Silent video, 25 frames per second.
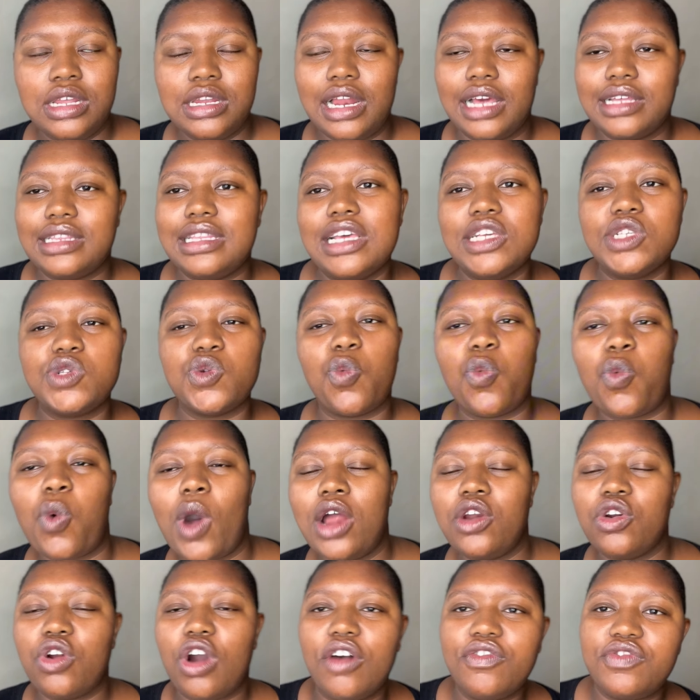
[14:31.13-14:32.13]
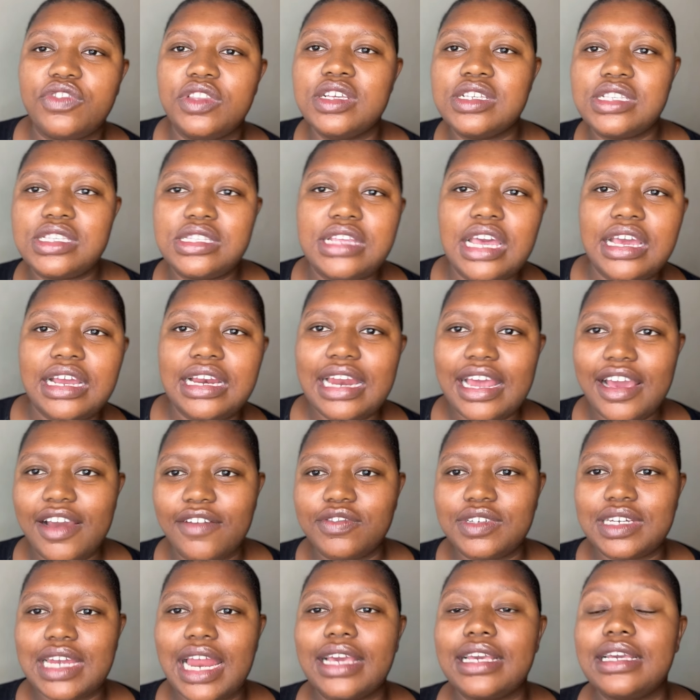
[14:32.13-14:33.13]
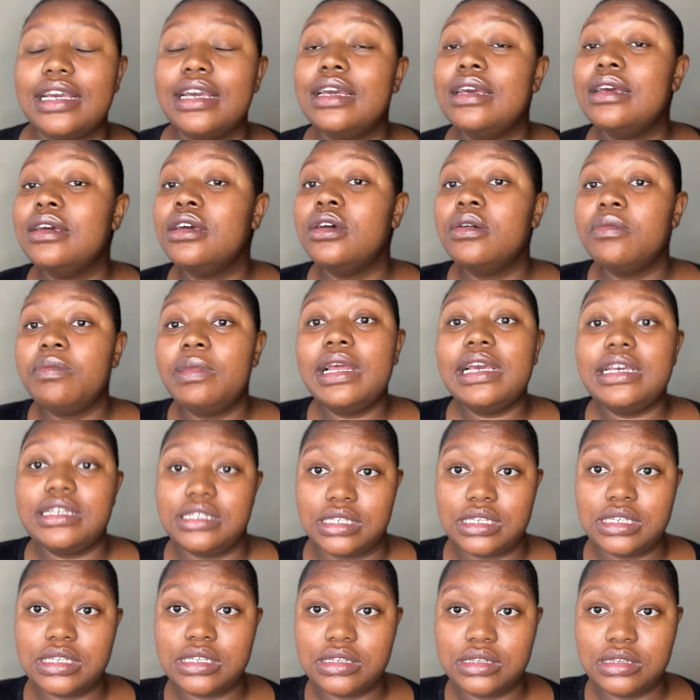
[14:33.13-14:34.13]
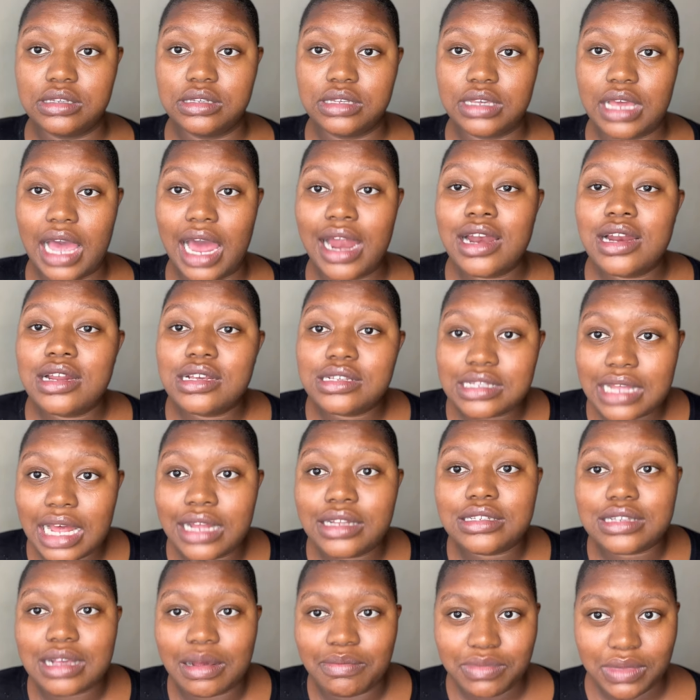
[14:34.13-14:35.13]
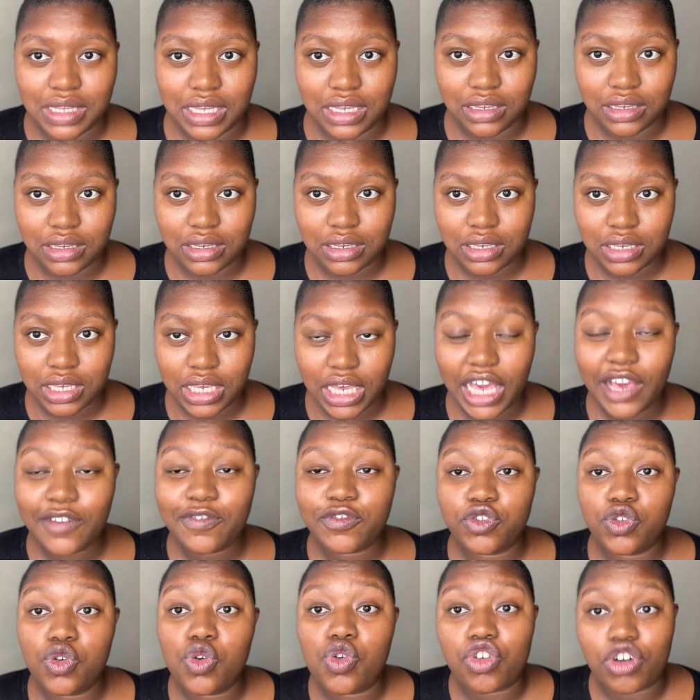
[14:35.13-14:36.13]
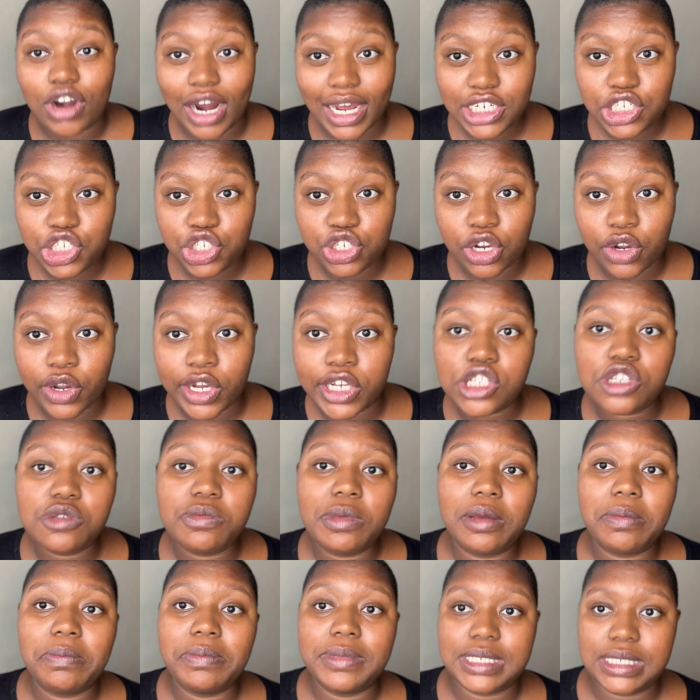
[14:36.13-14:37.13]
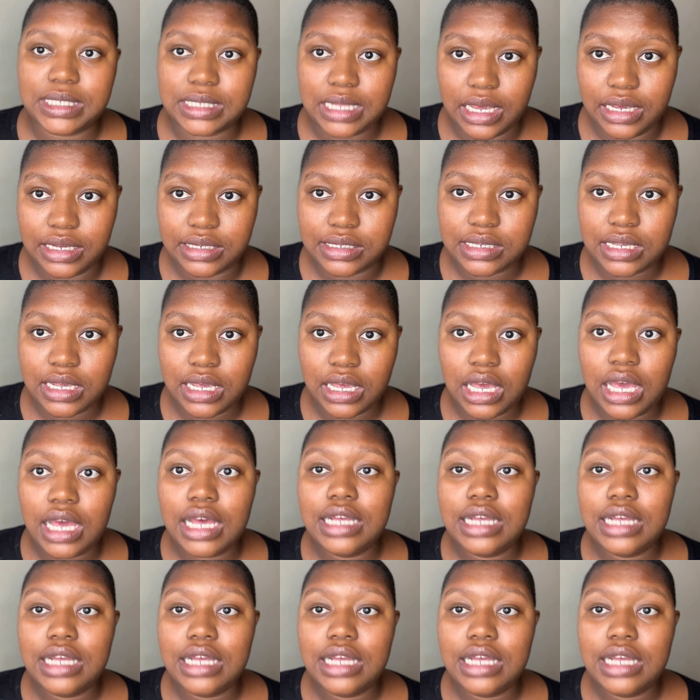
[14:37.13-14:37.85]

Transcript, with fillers: like there's one of this thing left like please understand something if you rush you're going to make mistakes